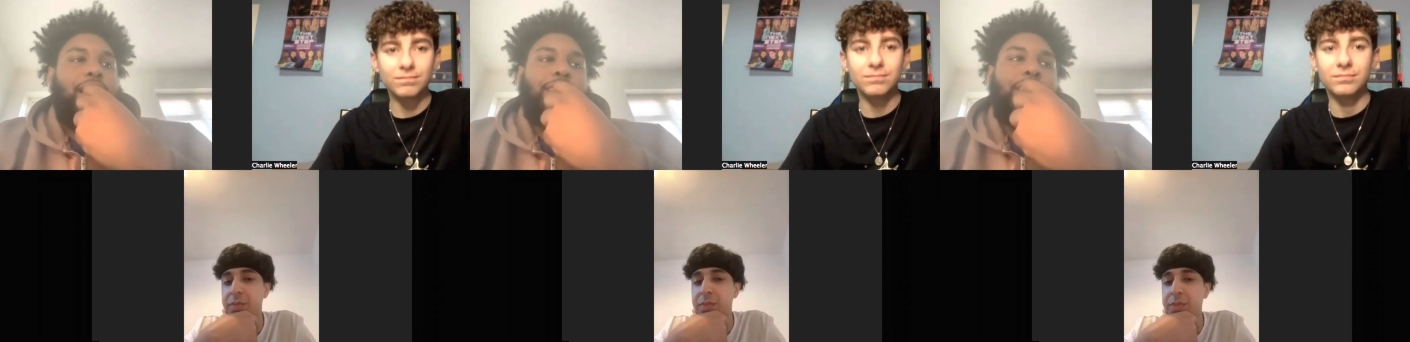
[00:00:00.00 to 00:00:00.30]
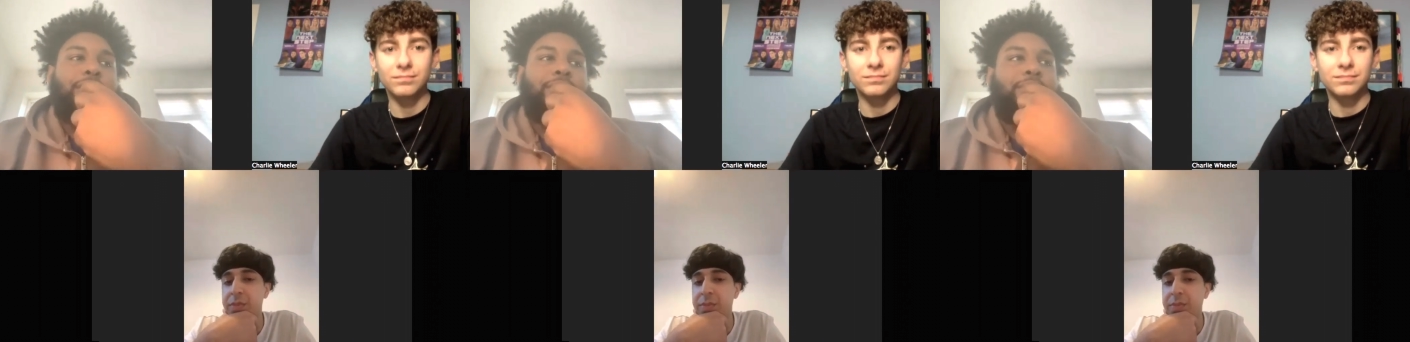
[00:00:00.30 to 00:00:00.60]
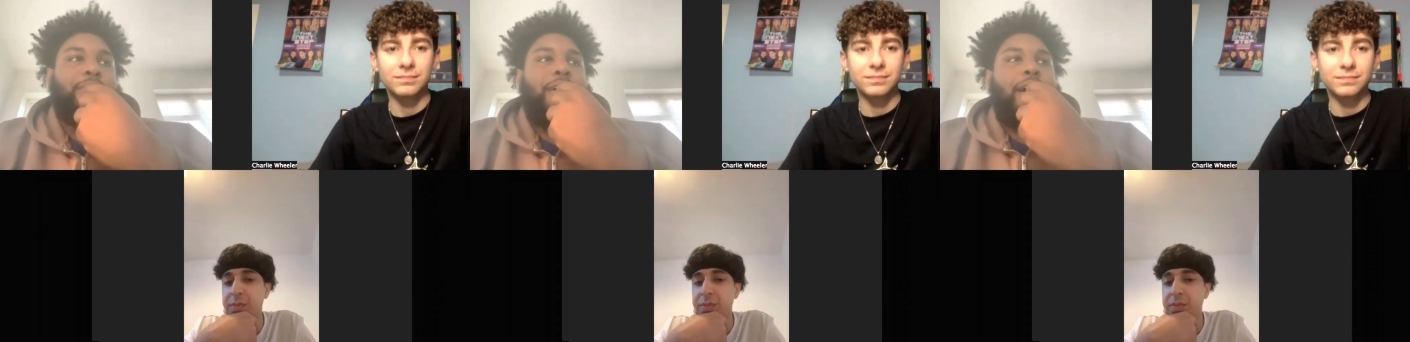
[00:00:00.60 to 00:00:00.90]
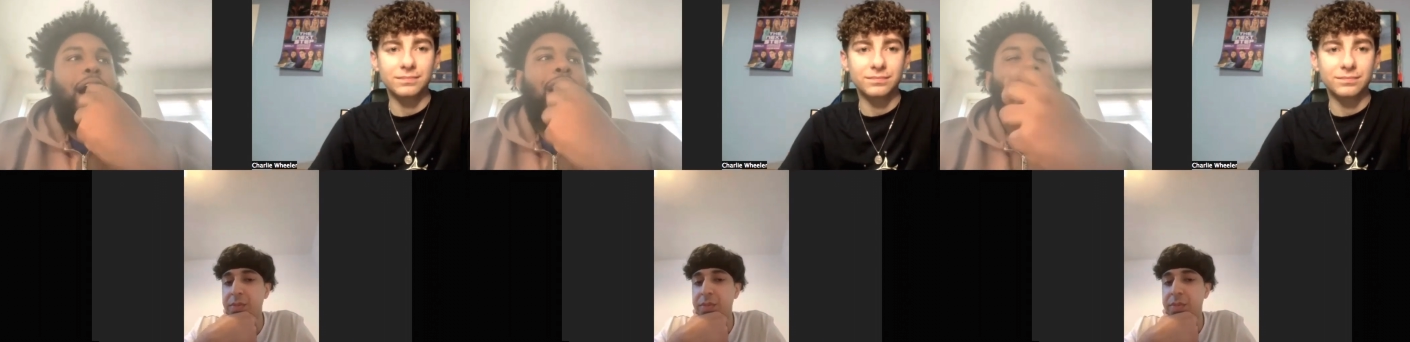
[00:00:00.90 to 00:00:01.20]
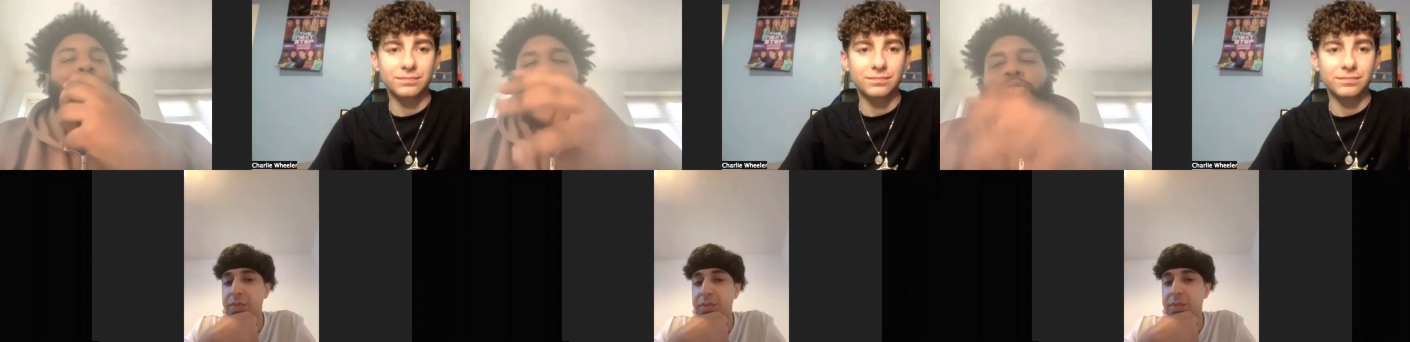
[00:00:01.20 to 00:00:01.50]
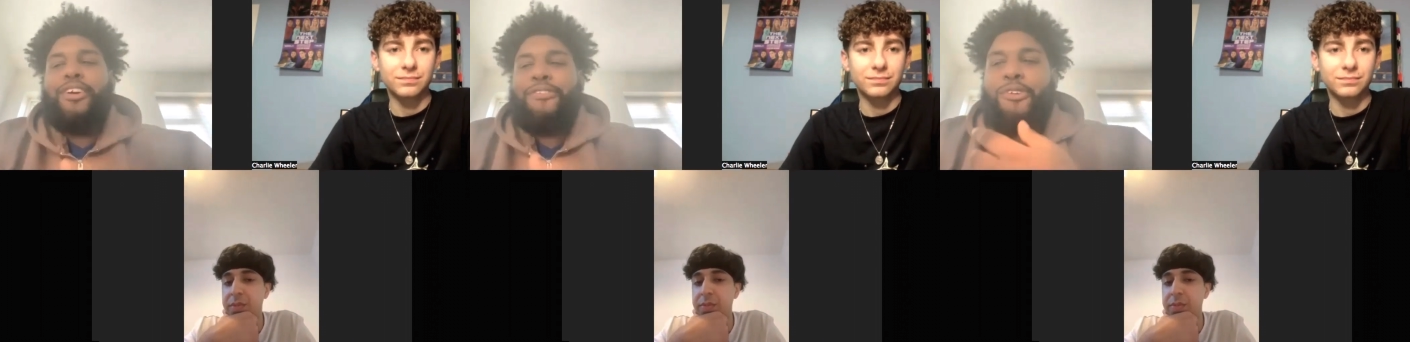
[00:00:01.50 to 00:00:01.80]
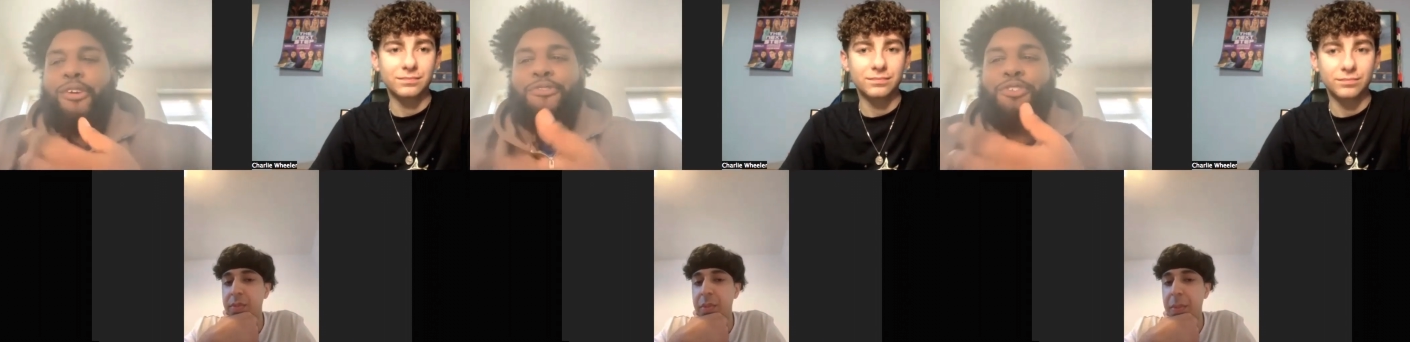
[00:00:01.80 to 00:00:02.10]
Speaker 1: and then I ignored it
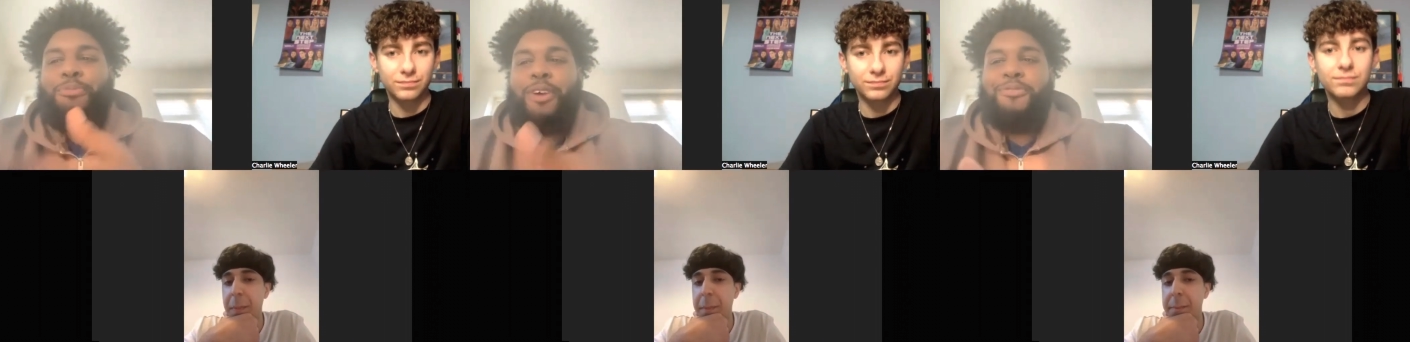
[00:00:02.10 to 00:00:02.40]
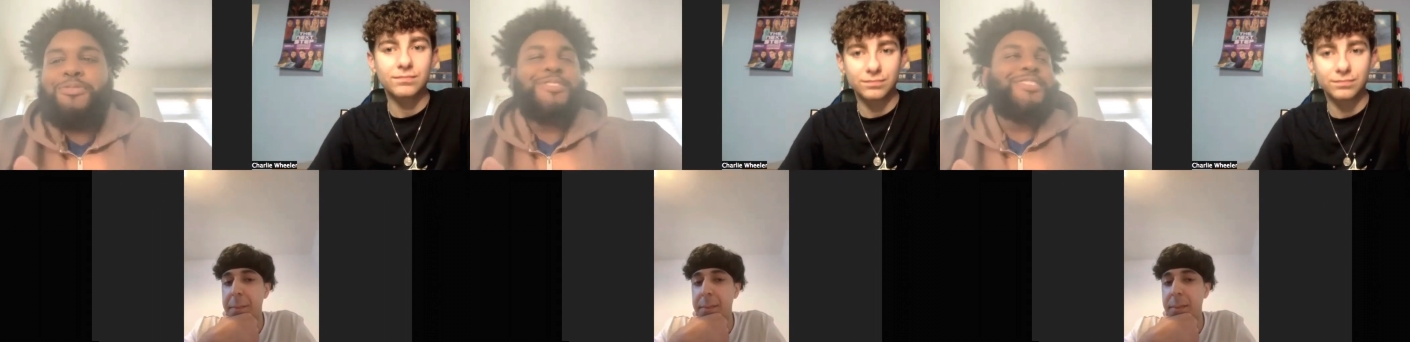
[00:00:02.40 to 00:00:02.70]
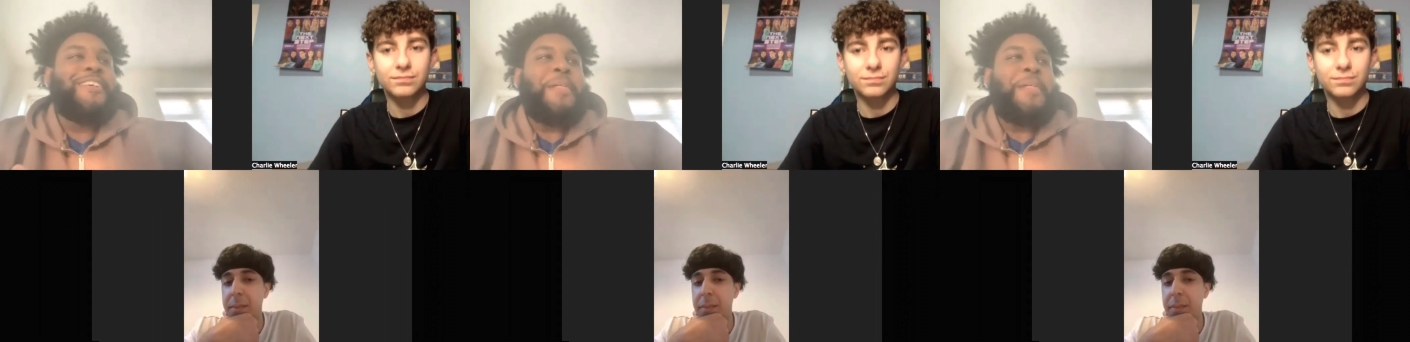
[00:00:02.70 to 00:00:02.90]
for a few months.